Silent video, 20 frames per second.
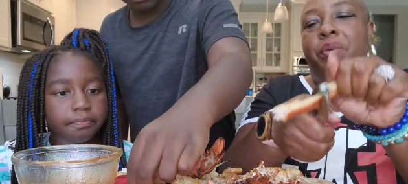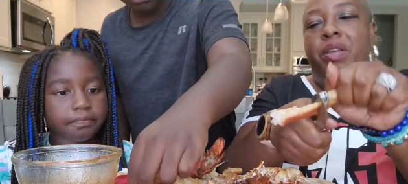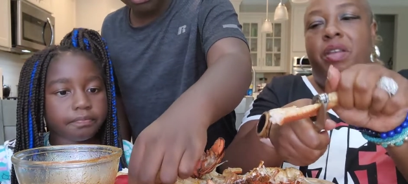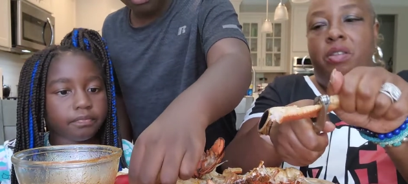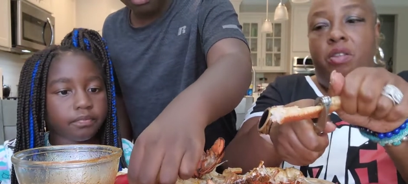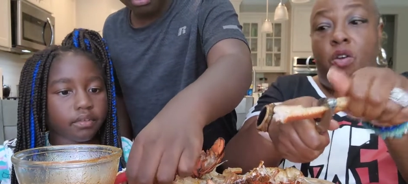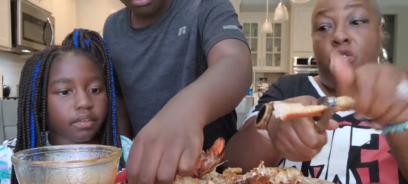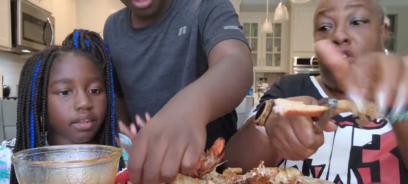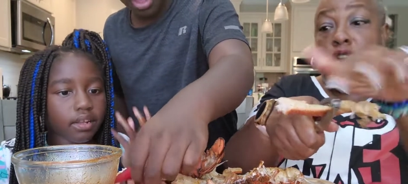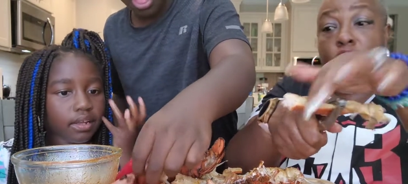
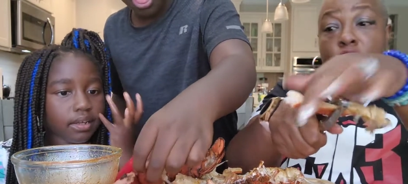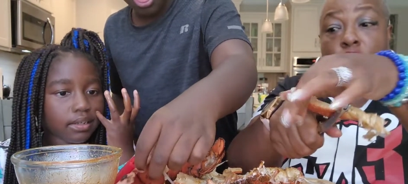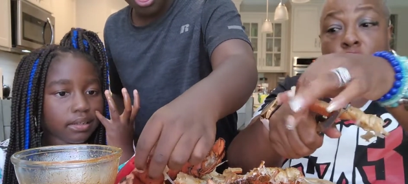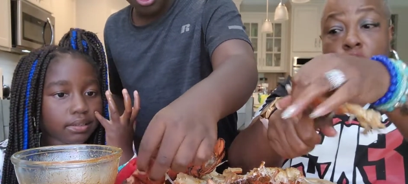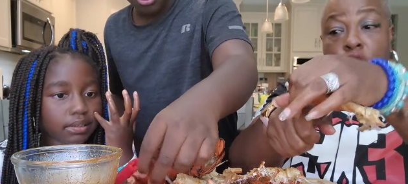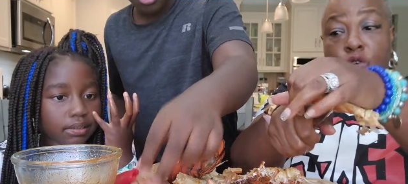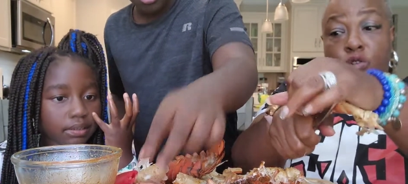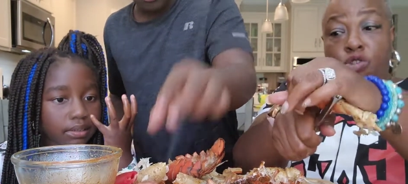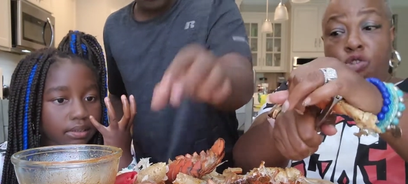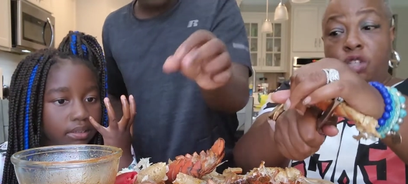Speaker 1: No, no,
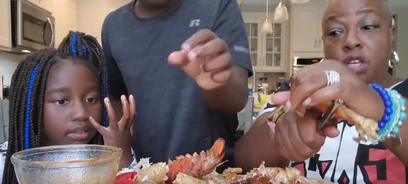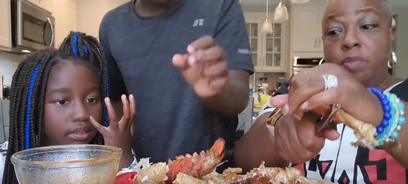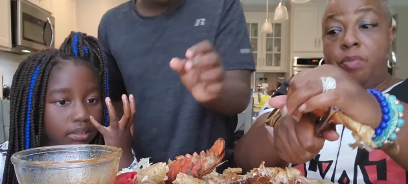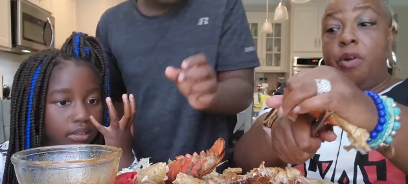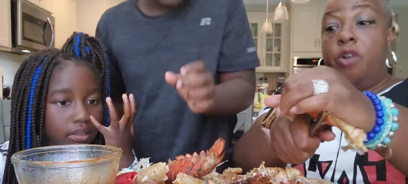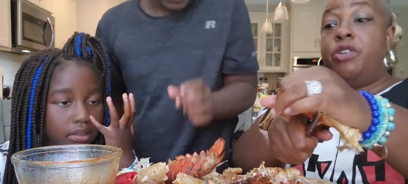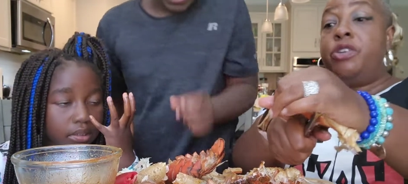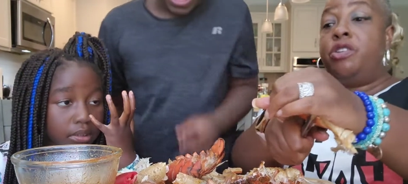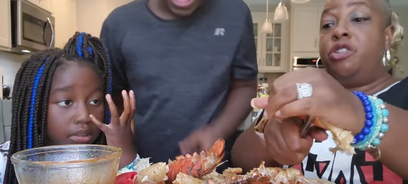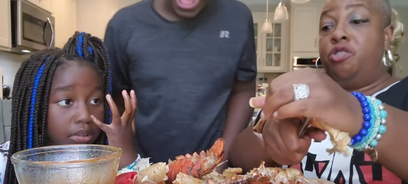no. Don't you get.
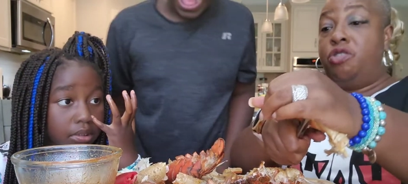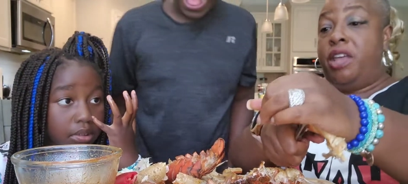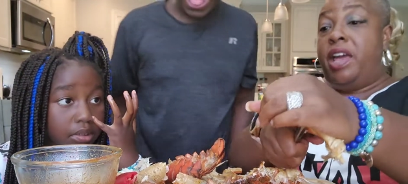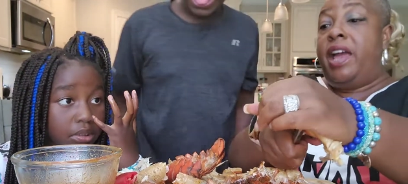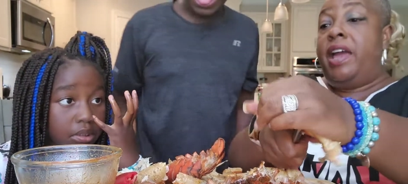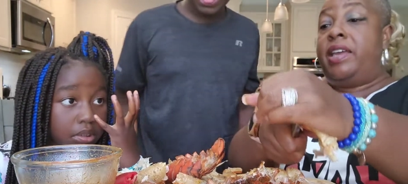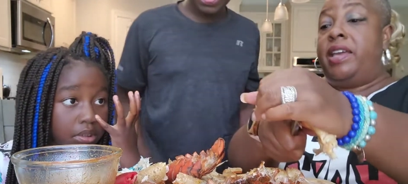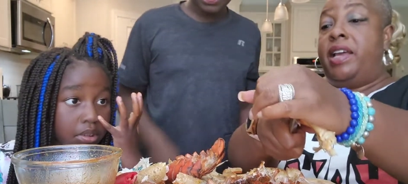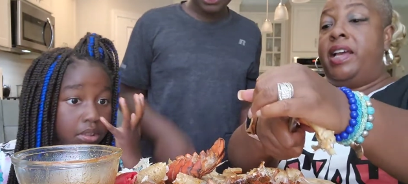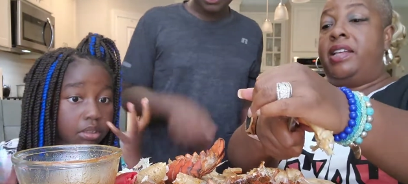Oh, you do
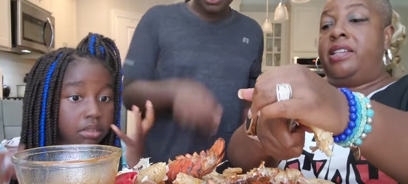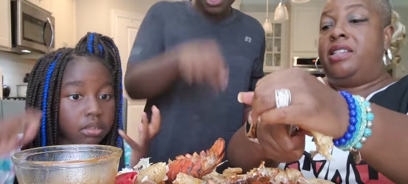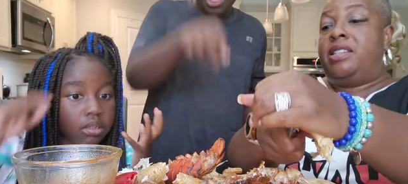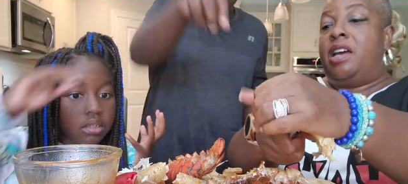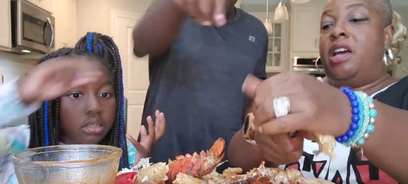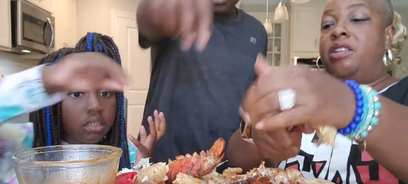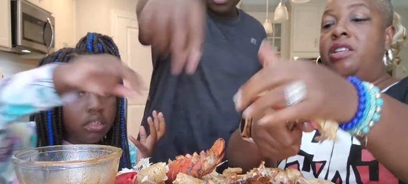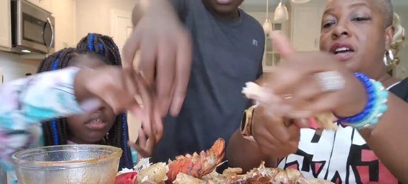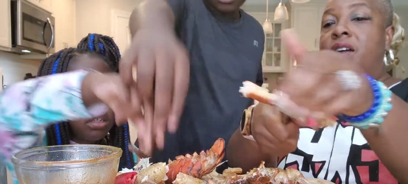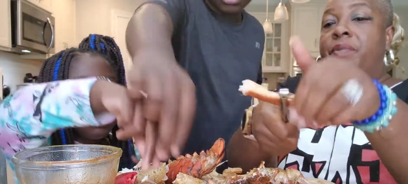that, yes.
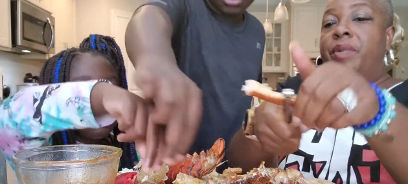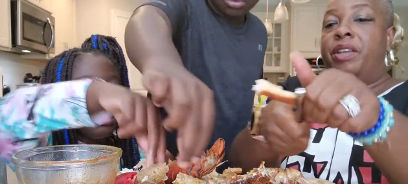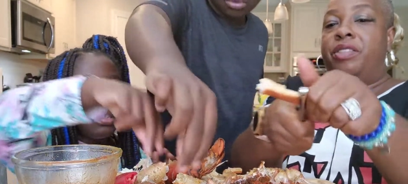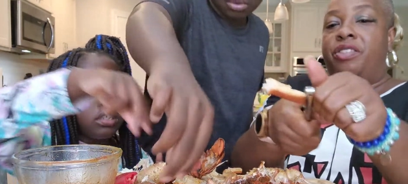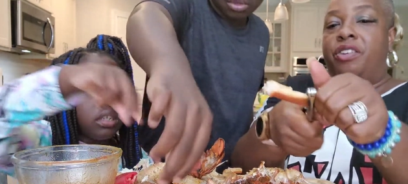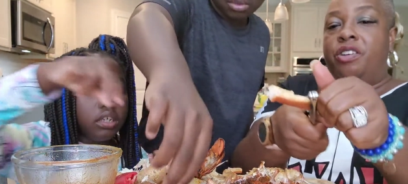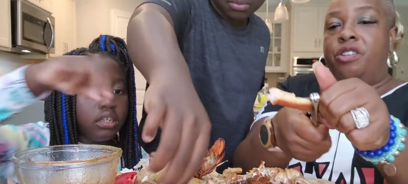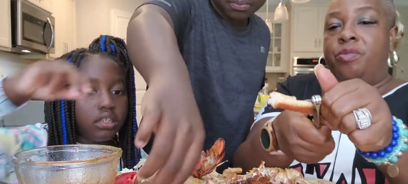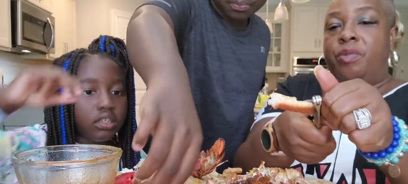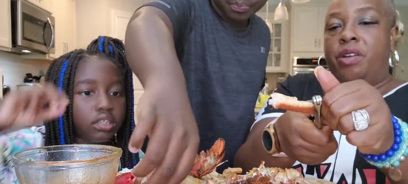I got my
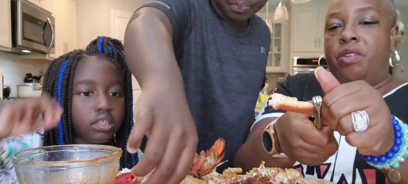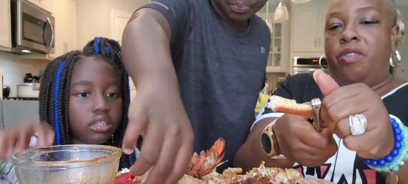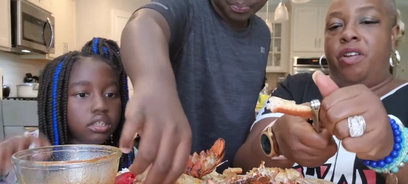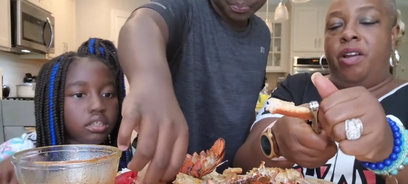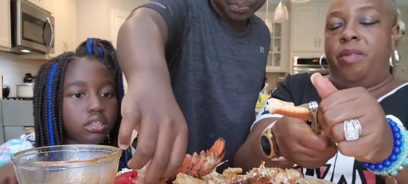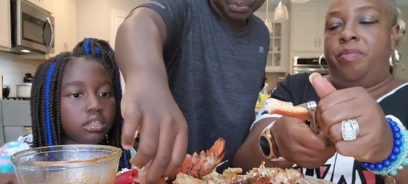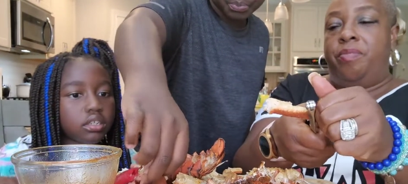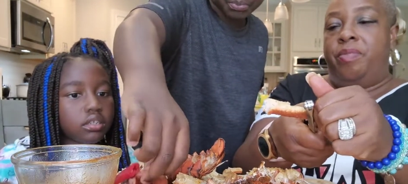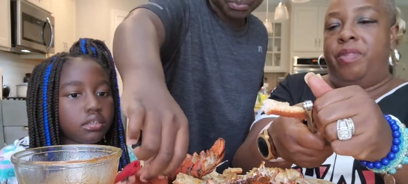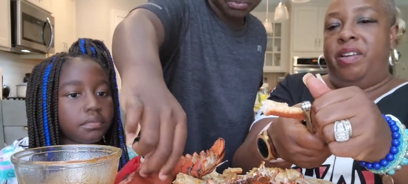thumbs, my
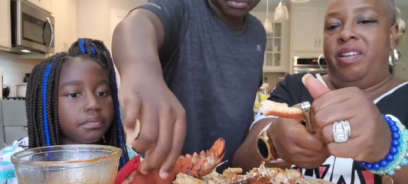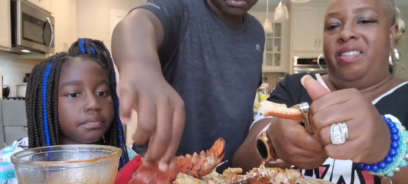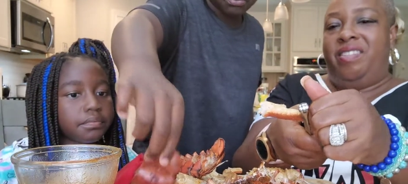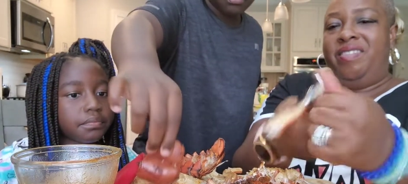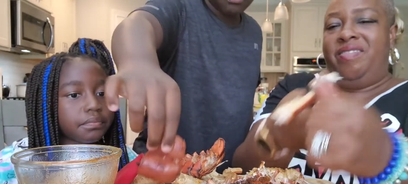crab, my.